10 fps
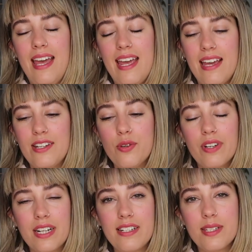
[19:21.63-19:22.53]
And don't
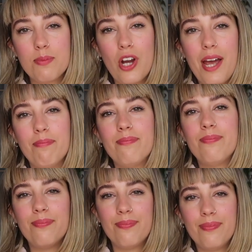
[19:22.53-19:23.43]
forget to subscribe
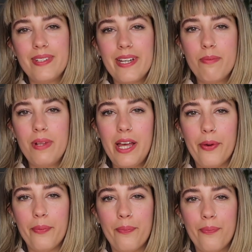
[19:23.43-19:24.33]
down below.